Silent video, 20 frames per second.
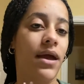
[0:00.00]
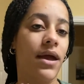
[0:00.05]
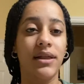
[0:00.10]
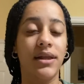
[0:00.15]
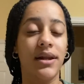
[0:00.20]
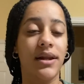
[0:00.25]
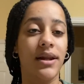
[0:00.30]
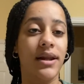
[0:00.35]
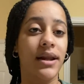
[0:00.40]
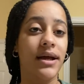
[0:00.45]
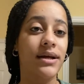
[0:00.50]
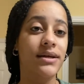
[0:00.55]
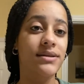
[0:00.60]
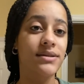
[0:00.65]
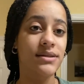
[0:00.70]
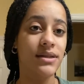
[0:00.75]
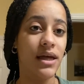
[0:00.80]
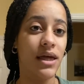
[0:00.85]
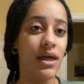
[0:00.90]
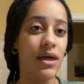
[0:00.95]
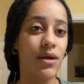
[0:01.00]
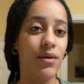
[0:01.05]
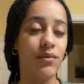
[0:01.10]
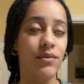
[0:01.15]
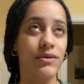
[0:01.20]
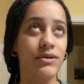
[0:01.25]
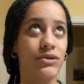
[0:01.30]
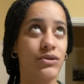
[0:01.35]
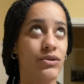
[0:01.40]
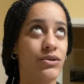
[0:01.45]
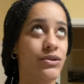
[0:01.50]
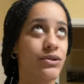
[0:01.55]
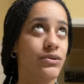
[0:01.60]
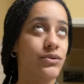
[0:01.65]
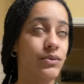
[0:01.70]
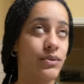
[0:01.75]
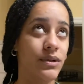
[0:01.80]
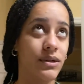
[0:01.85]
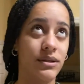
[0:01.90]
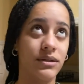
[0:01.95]
The next day, which
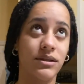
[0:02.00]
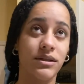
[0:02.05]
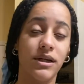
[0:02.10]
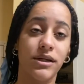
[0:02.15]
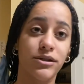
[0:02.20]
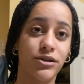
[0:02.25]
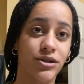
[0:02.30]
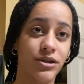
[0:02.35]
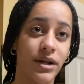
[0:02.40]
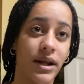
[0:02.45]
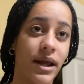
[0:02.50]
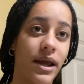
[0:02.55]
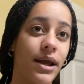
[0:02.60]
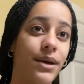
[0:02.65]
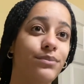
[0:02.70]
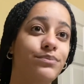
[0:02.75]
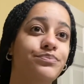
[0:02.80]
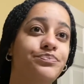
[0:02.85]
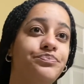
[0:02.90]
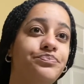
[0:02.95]
was yesterday,